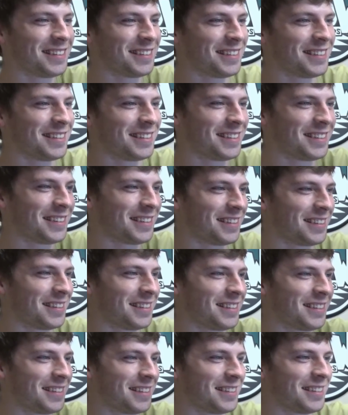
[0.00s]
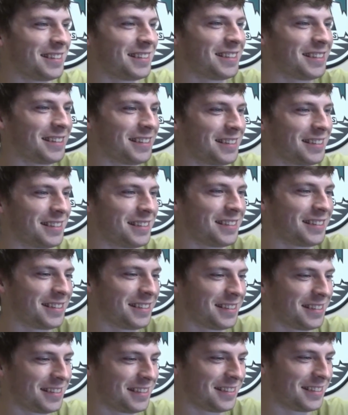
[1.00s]
the comfort of your home, but I ended up
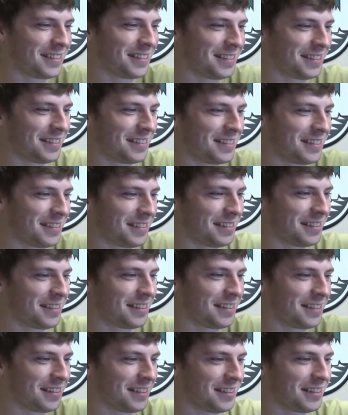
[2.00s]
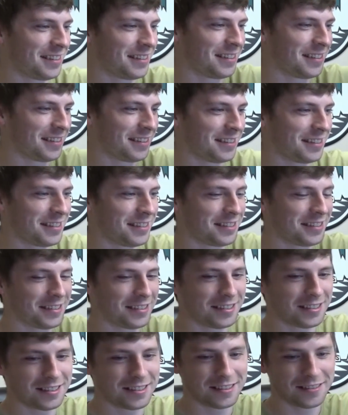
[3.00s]
doing this for about 7 to 8 minutes,
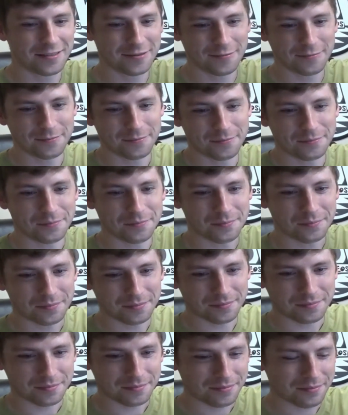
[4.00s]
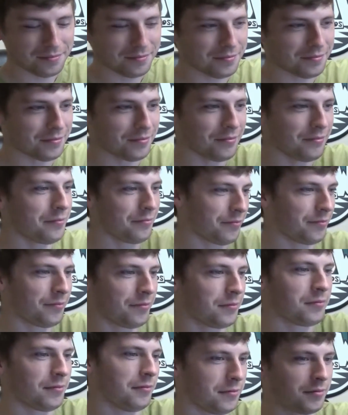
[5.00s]
and then the results ended up coming in,
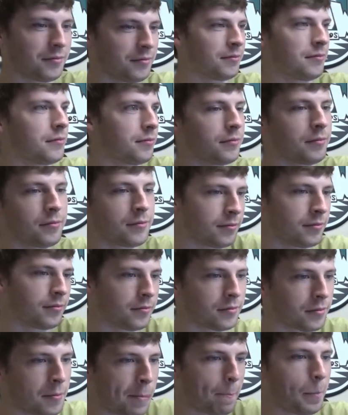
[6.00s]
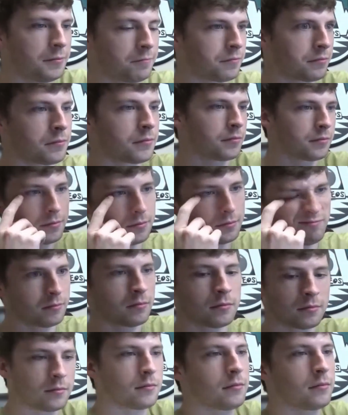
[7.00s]
and I can't believe
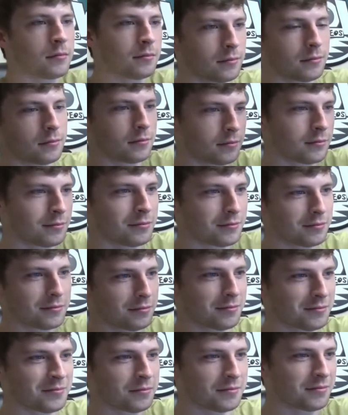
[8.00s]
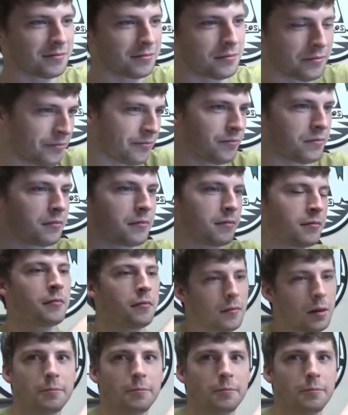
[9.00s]
this. This was better than staying at home, shaking your